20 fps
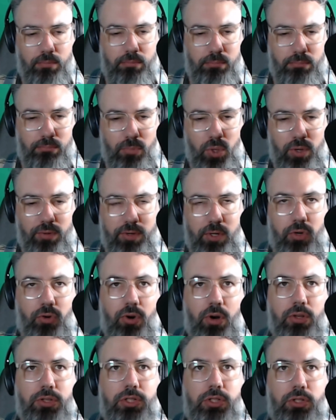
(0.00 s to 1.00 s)
move
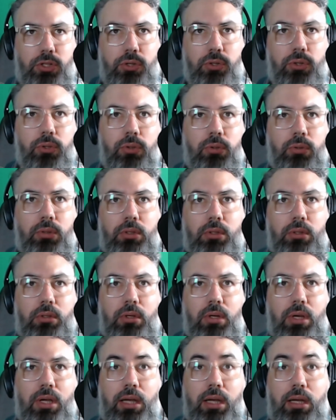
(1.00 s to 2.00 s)
across to
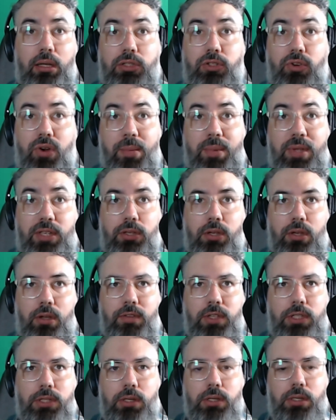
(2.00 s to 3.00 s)
streaming
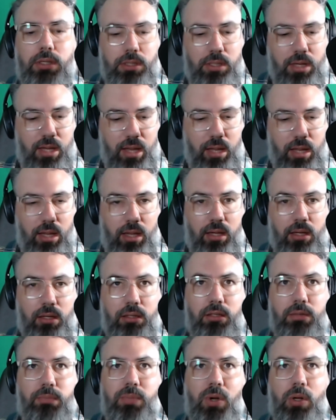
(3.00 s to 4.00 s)
services
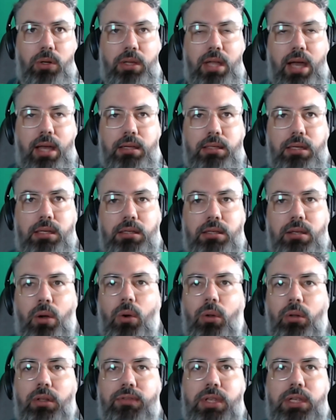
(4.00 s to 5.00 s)
and podcasting. So
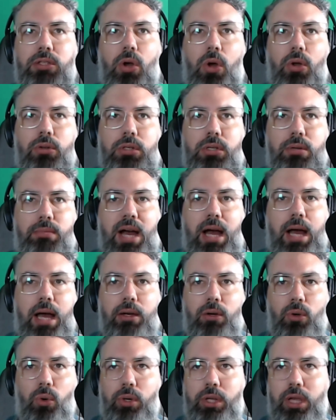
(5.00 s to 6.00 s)
all of this
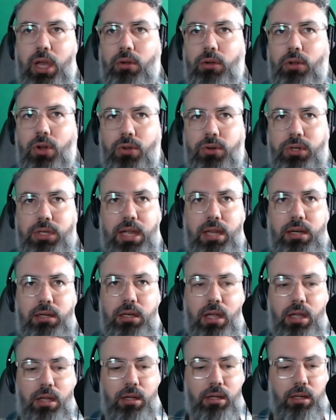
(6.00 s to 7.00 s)
on-demand audio
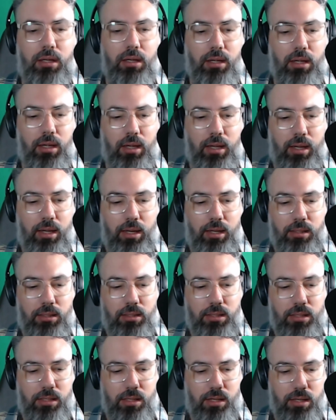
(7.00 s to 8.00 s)
content.
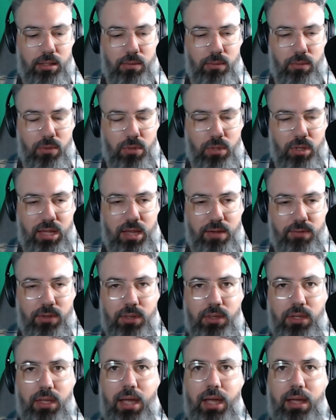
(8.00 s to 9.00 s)
And
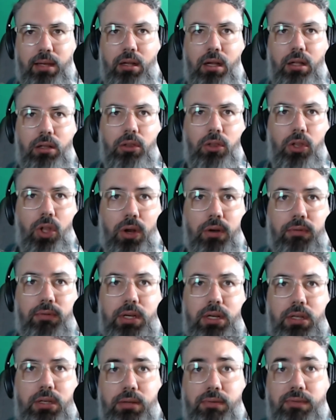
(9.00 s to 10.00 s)
given that a lot of
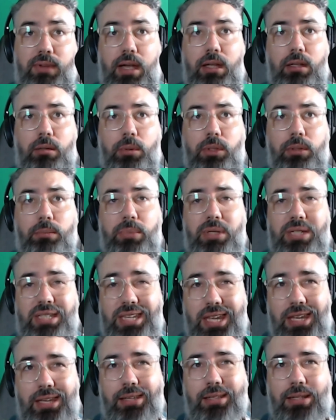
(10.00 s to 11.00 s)
it is available,
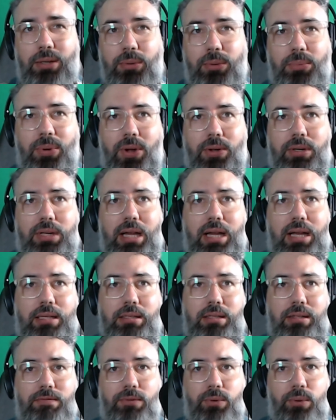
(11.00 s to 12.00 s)
particularly with
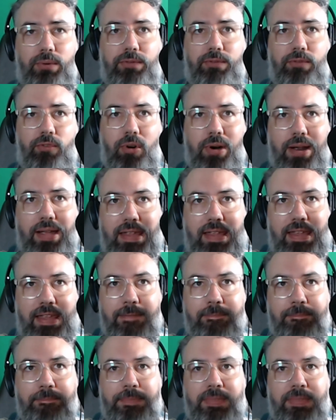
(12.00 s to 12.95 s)
podcasting, for free,